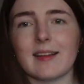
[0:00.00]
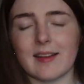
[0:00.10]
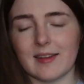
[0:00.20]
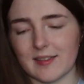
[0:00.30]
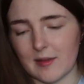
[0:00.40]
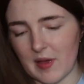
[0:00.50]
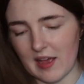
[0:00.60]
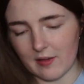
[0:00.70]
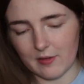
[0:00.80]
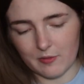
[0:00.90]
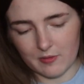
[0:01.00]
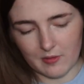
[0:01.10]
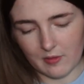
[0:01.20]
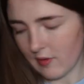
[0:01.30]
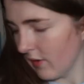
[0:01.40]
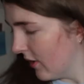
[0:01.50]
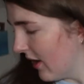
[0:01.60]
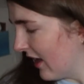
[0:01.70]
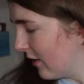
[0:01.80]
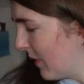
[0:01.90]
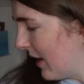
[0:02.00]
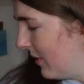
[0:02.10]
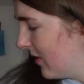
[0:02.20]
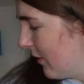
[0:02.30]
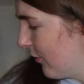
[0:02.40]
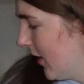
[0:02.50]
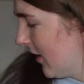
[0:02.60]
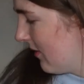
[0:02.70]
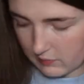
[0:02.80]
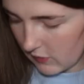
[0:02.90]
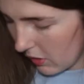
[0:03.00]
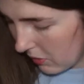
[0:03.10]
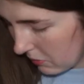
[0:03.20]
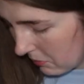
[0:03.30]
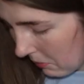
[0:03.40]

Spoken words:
Is the back end paper different? Oh,